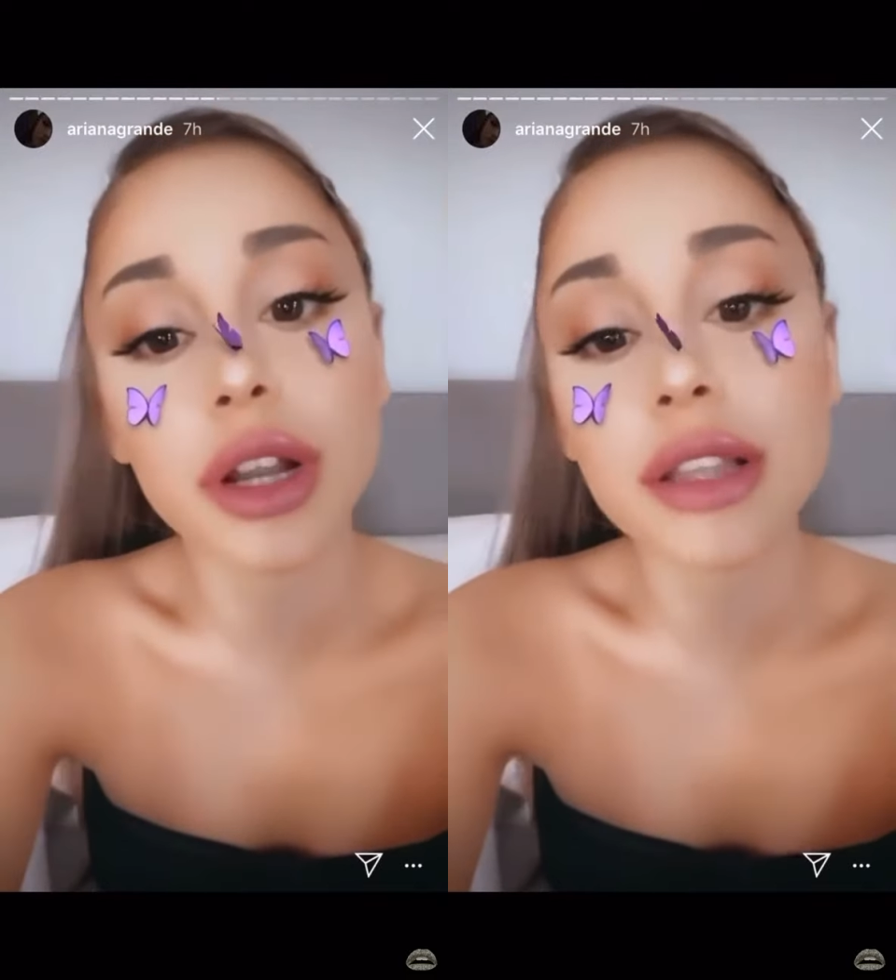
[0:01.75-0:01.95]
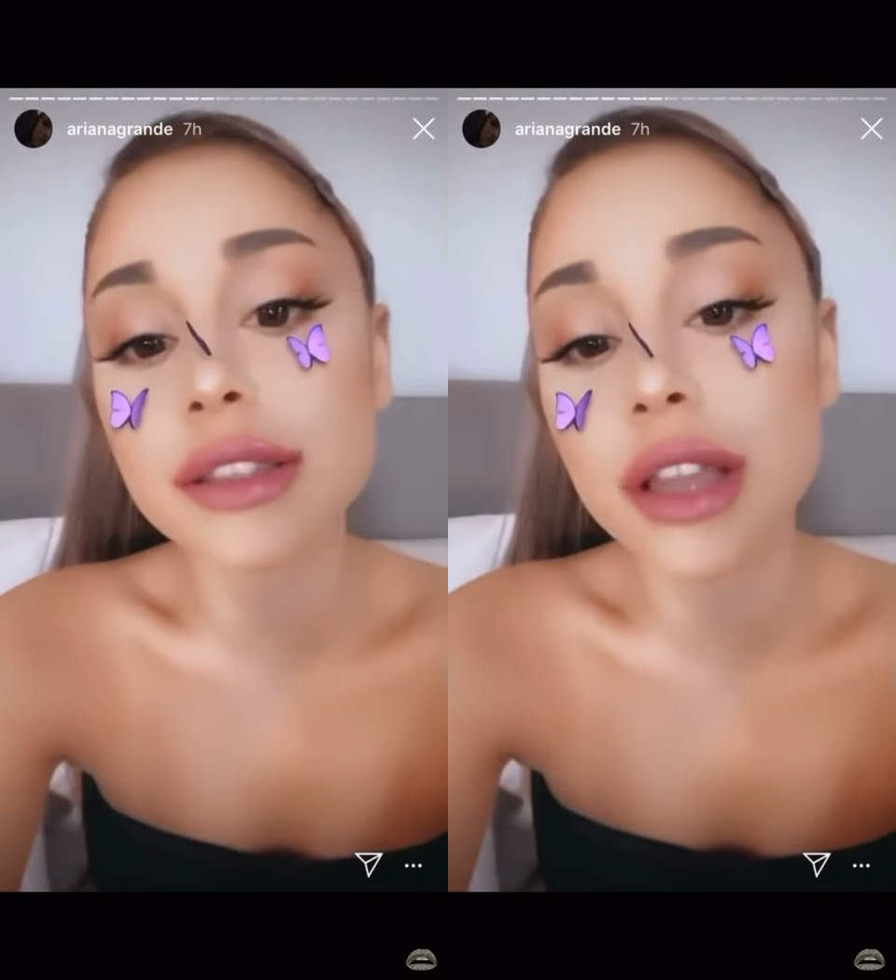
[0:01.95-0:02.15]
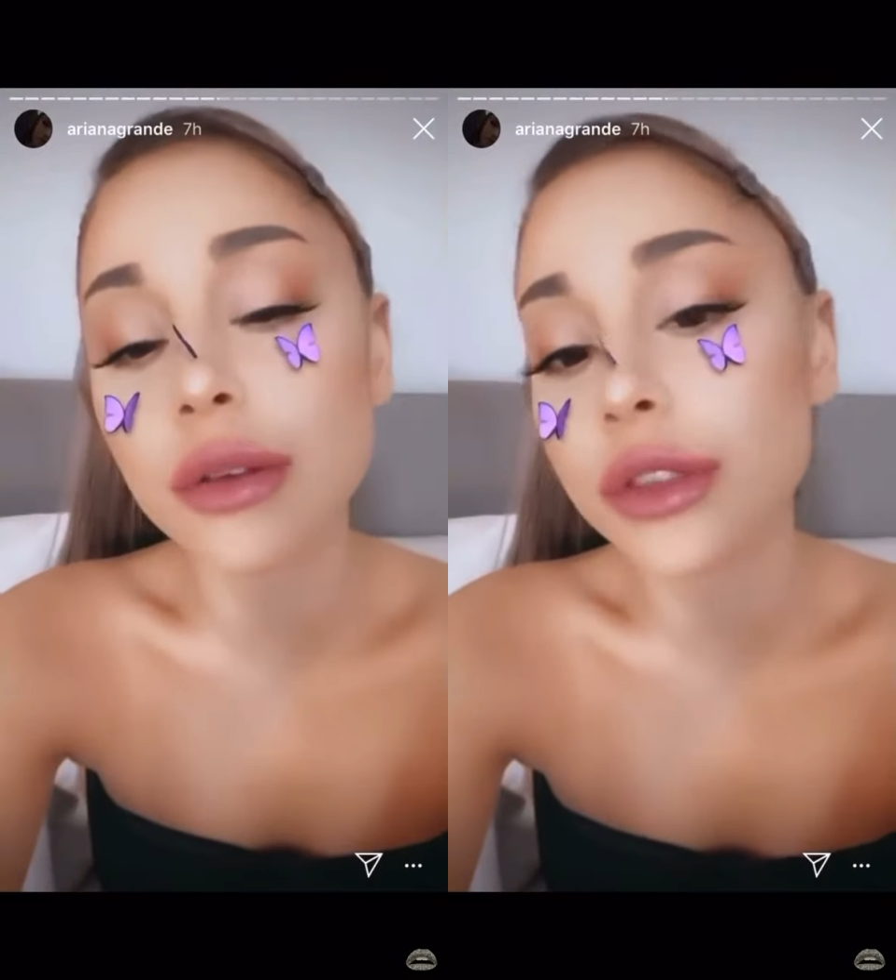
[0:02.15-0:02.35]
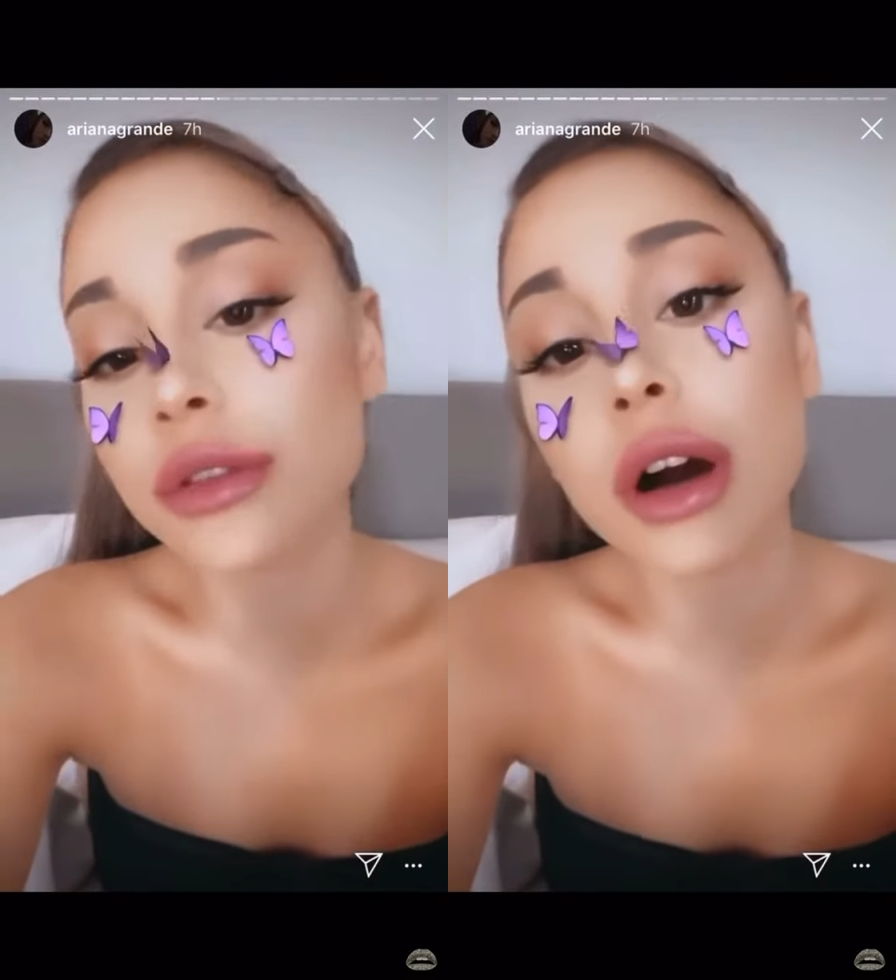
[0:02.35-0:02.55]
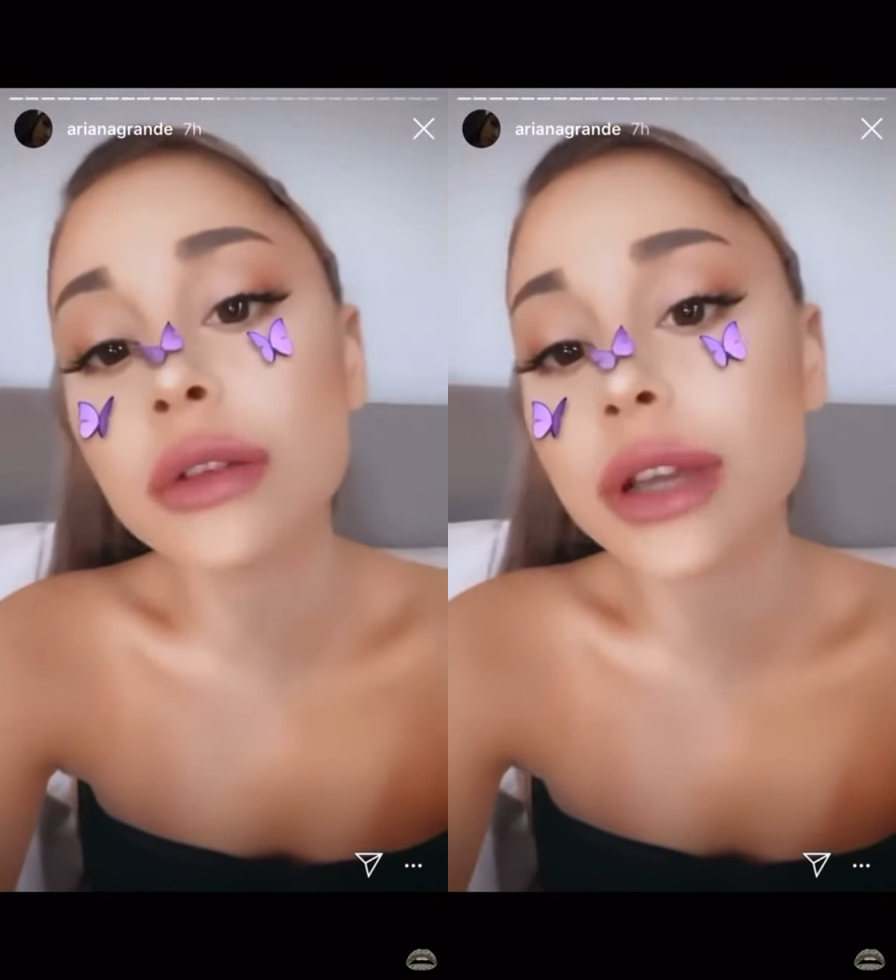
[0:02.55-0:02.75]
I'm stuck with you
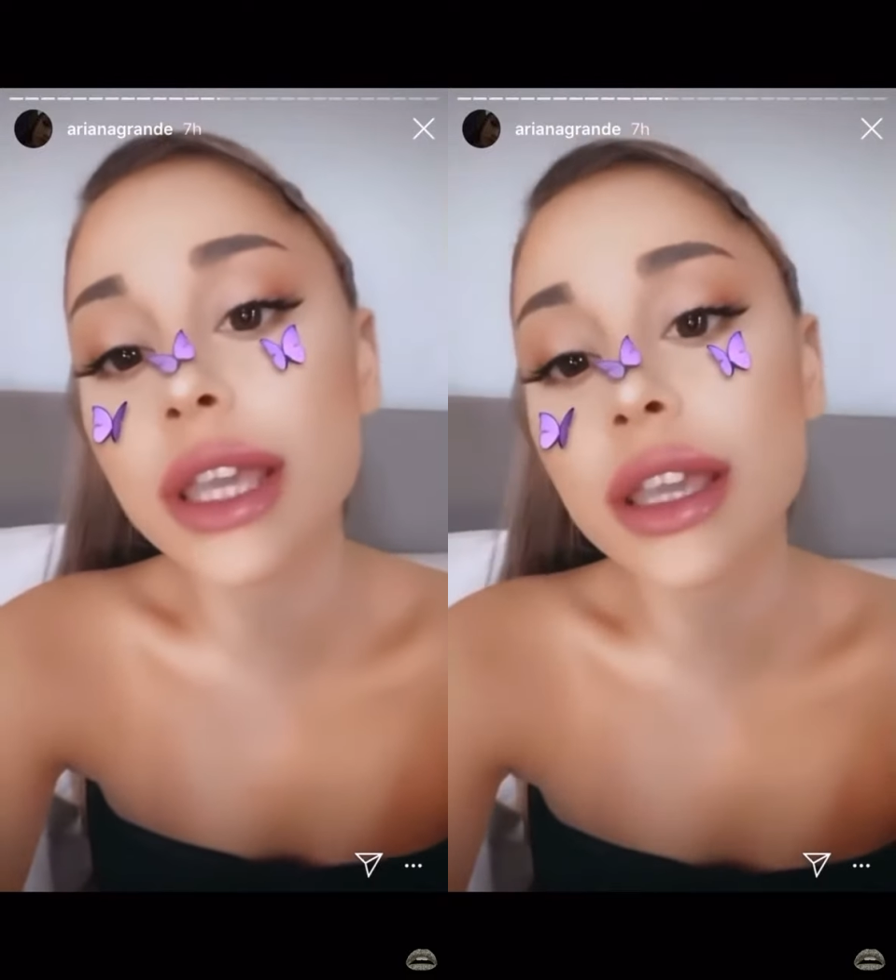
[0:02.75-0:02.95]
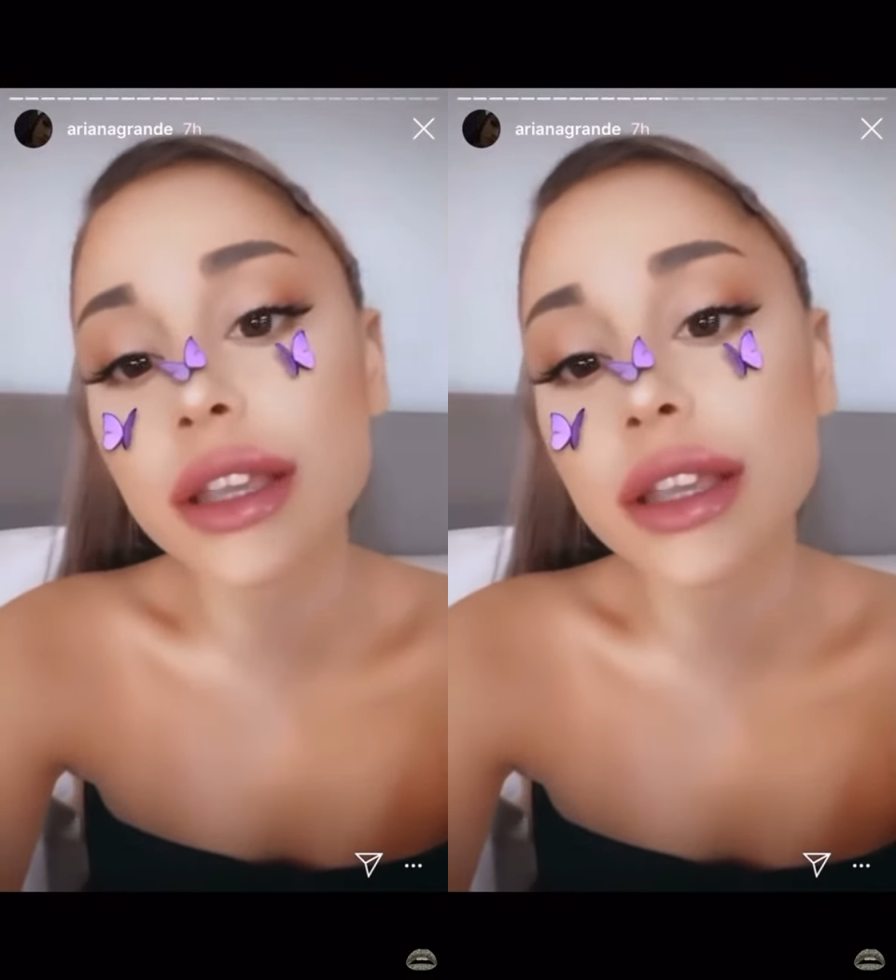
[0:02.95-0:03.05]
all week.